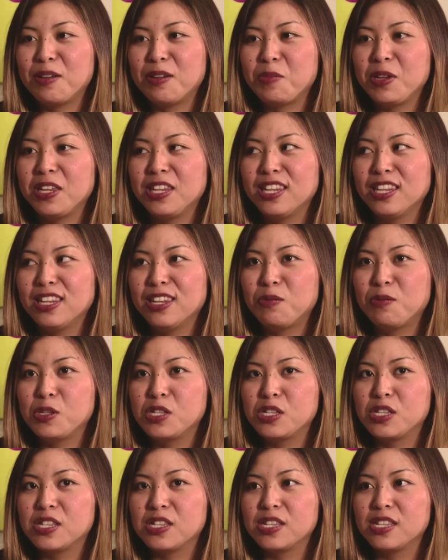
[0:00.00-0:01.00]
I mean, it
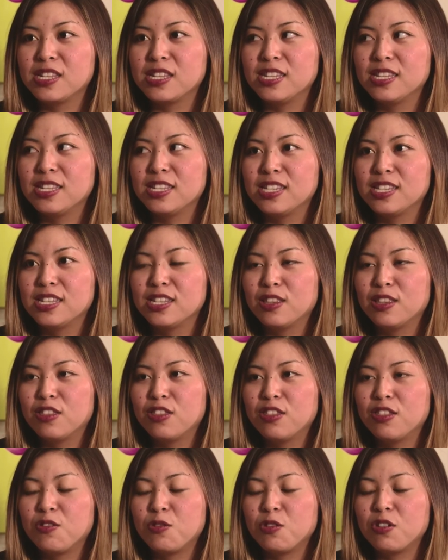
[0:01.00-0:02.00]
was
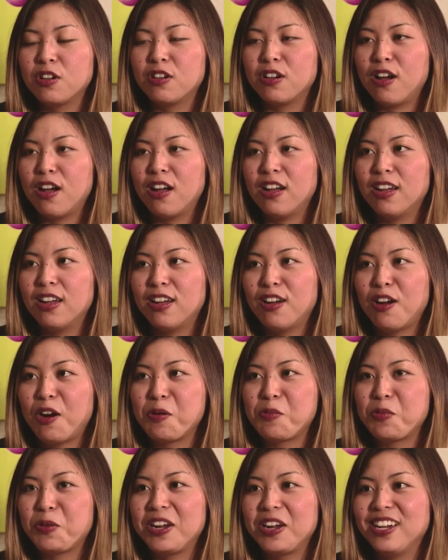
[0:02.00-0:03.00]
through a, a
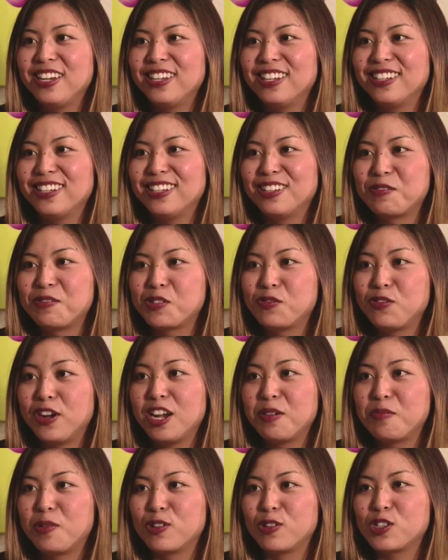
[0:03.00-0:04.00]
heartbreak and was
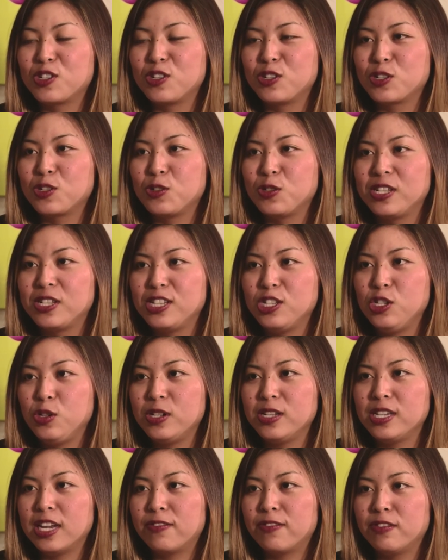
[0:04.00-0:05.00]
very emotional, so you
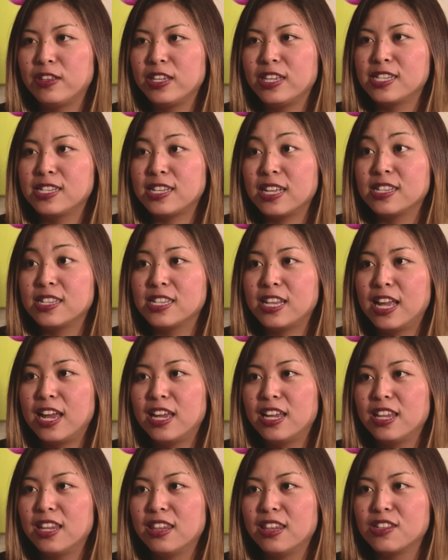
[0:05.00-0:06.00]
can definitely sense
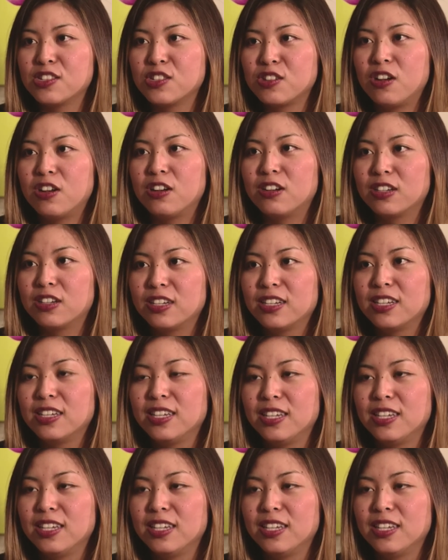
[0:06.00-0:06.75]
that in the song.